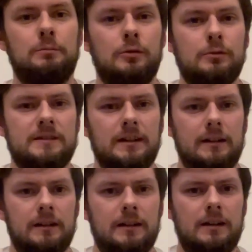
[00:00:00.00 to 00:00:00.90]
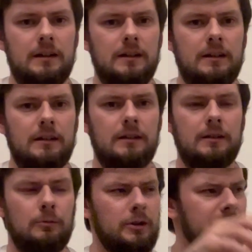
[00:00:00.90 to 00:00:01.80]
Porter.
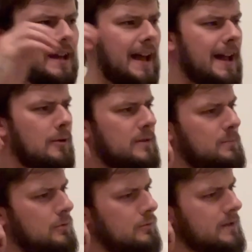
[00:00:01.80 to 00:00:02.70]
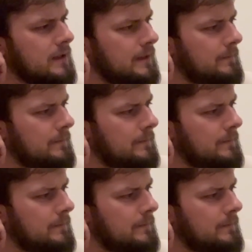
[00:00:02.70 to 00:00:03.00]
What the hell is porter?